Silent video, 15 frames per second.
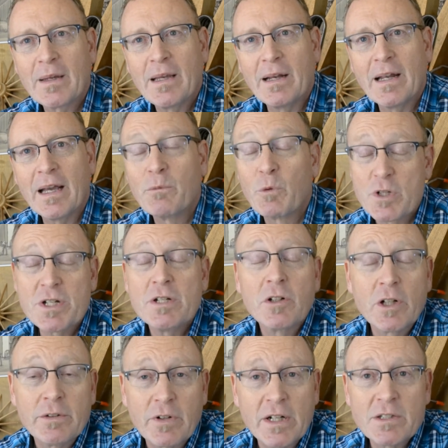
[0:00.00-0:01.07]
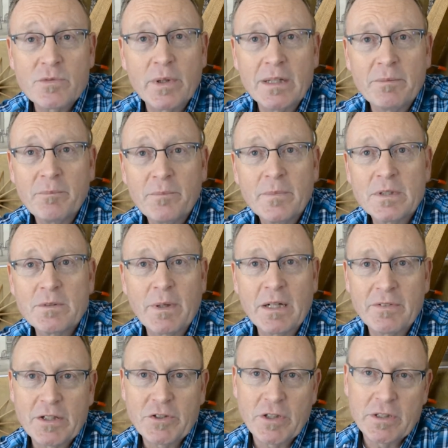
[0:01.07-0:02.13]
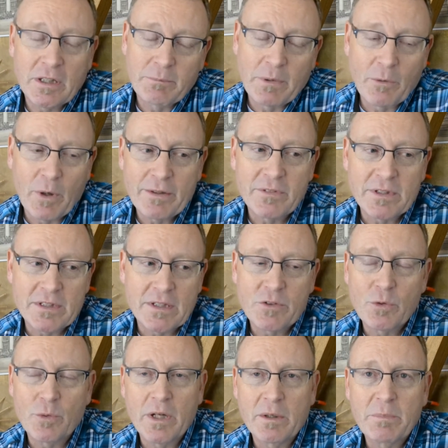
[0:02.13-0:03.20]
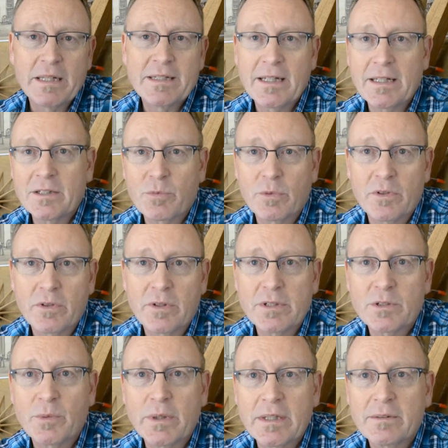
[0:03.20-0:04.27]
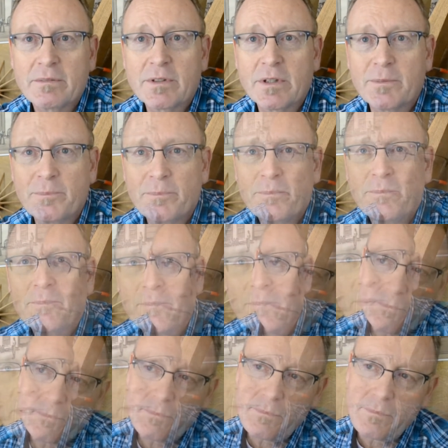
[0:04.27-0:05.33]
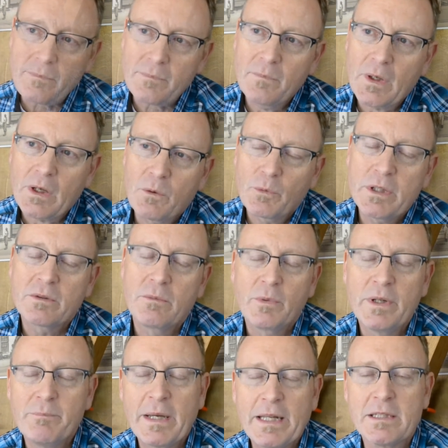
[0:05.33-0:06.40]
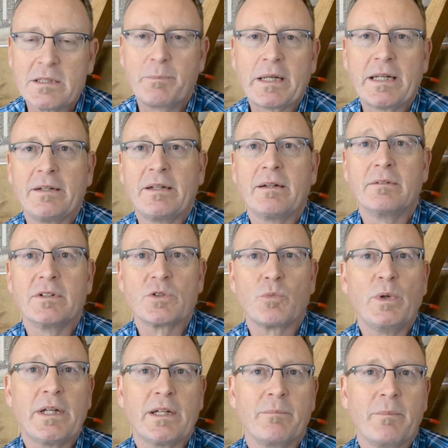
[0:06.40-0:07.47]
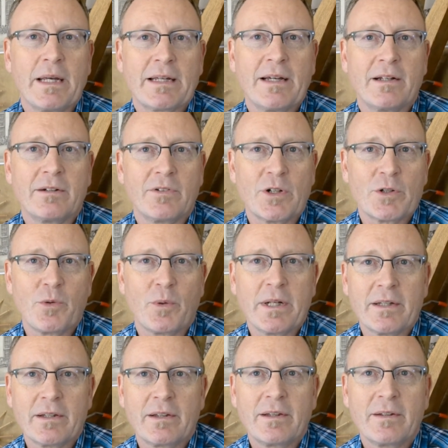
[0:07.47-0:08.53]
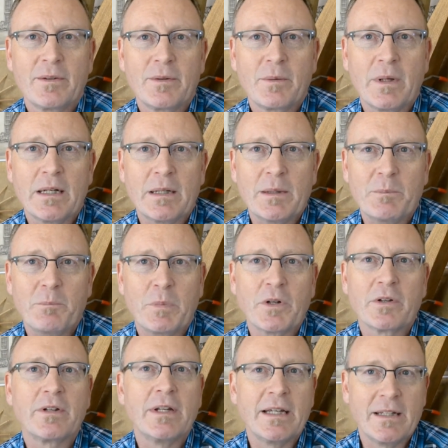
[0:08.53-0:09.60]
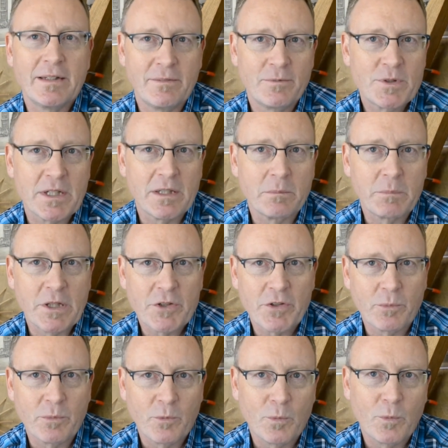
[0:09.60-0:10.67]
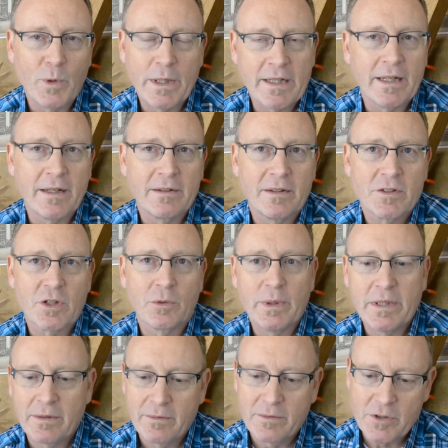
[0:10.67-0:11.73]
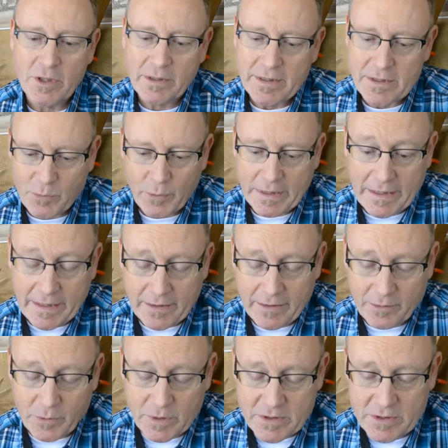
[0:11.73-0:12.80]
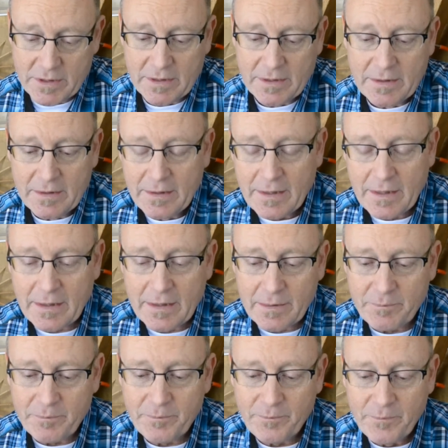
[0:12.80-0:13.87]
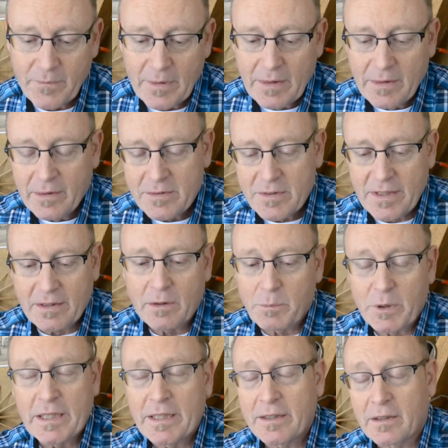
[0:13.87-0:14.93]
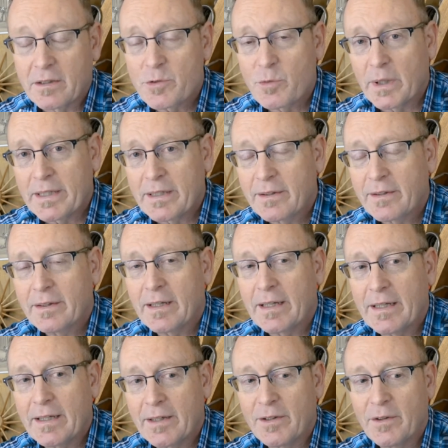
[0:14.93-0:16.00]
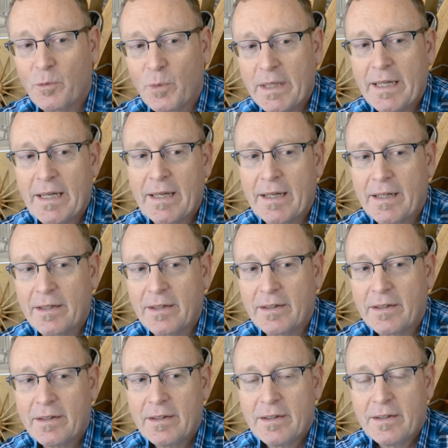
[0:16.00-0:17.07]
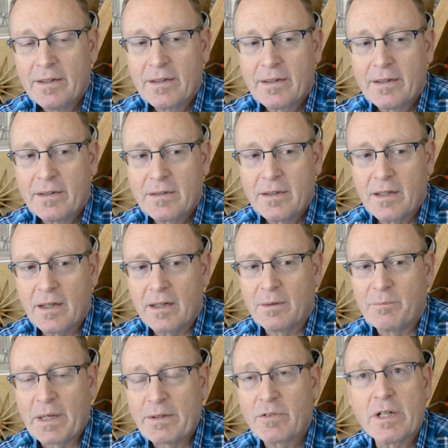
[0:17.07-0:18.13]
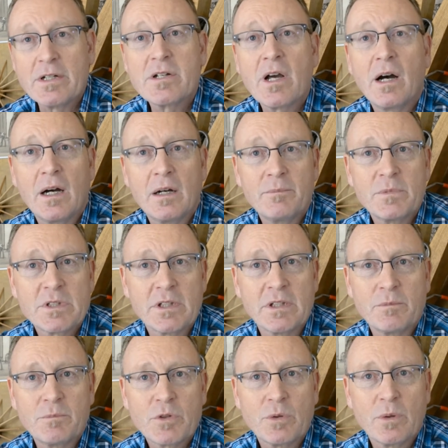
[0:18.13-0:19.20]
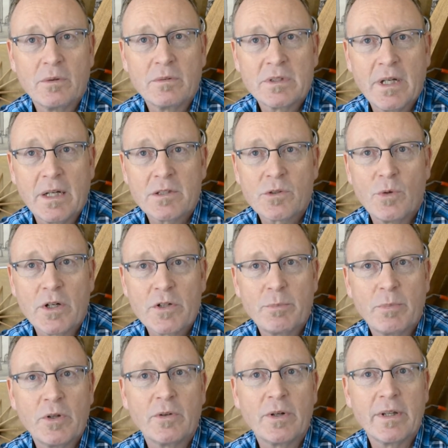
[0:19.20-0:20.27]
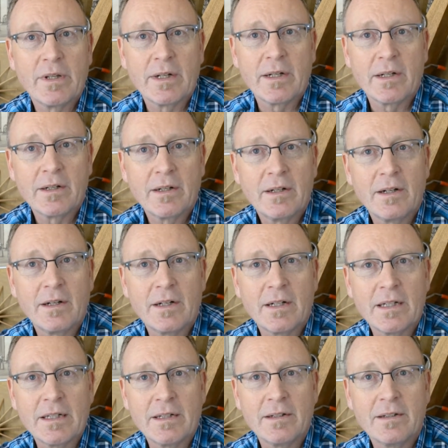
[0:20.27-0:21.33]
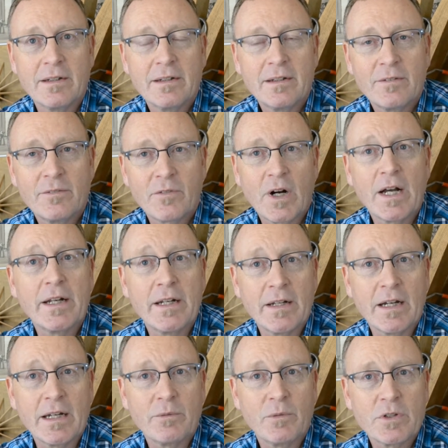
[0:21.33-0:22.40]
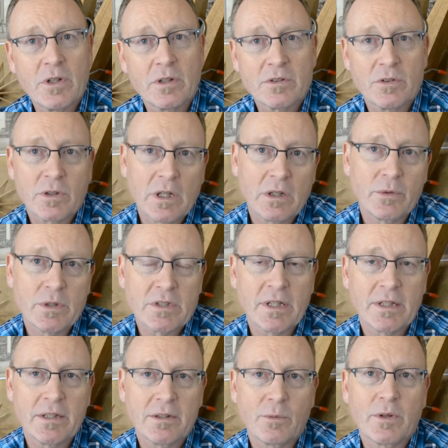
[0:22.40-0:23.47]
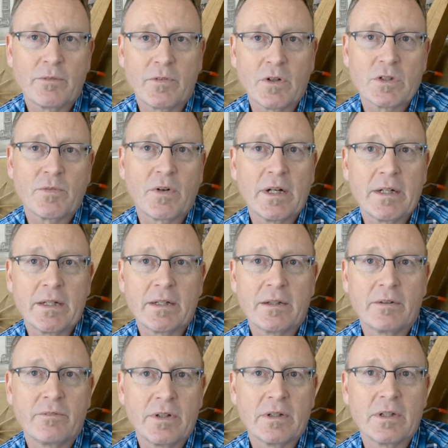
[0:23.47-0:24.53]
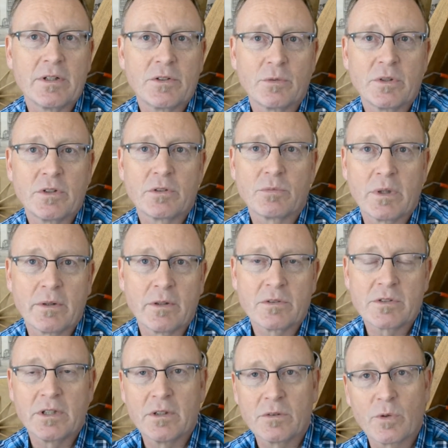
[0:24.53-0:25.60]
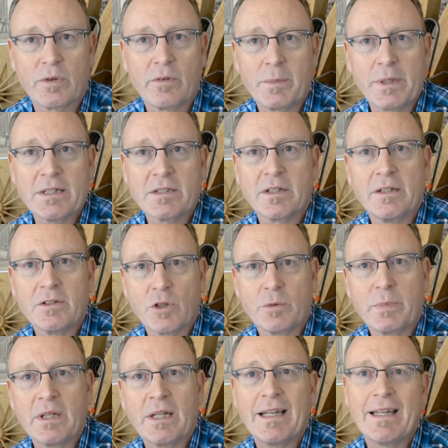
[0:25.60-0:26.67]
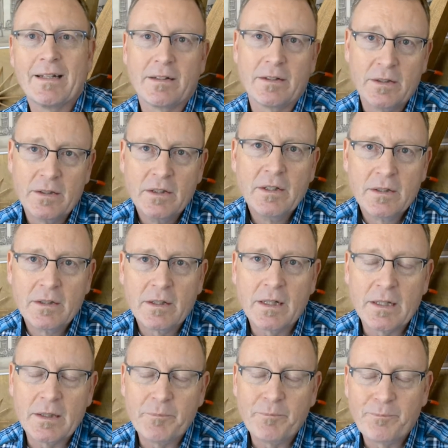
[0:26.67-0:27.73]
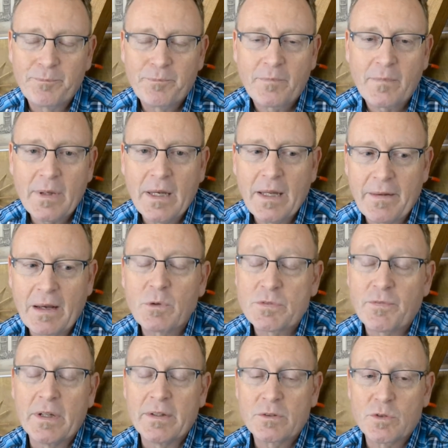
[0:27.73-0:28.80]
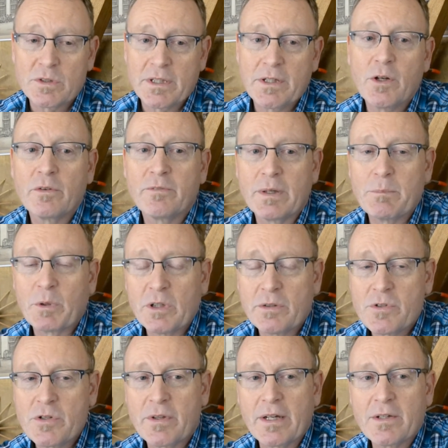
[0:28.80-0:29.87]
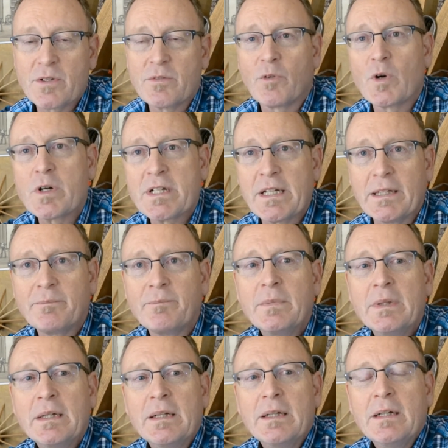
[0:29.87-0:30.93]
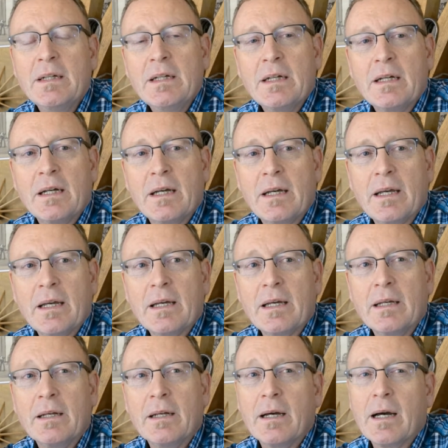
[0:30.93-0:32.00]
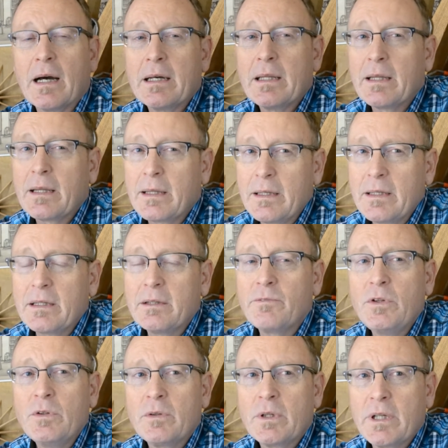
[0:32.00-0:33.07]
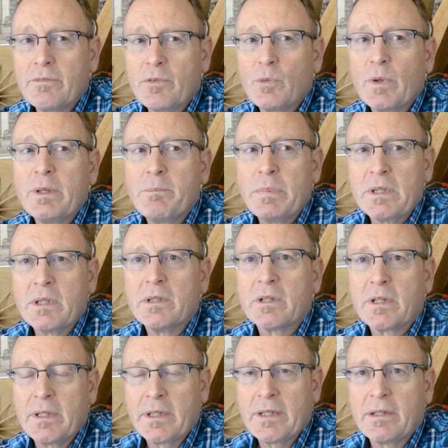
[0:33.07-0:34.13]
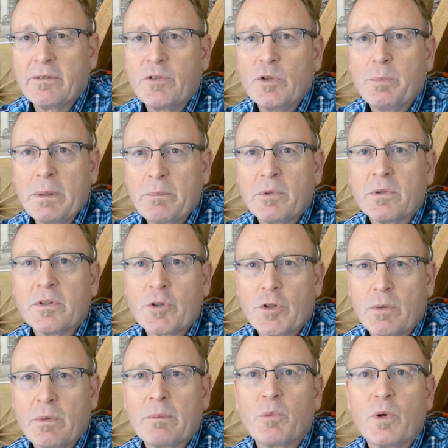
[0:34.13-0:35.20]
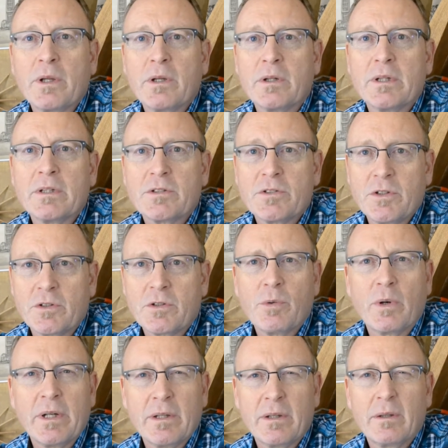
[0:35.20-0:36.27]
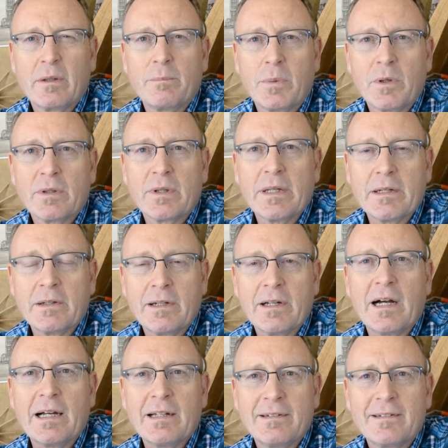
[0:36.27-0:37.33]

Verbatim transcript: And, and we're still good friends with them. As a matter of fact, she called my wife to see if she wanted to play tennis with her this week. So we, we made as big a deal as we could make out of our 20th uh, birthday celebration weekend. And so we took this weekend that was um, celebrating our 20th, and we had uh, my friend Tom Sims, who owns Sasquatch Brewery there, on Friday night, which also coincided with First Friday in the Village, which is one of those deals where everybody stays open late, and um, and that was fun. This was in November of 2014. And I think if you give away beer, you're going to get a few people to show up, whether it's your 20th birthday or not.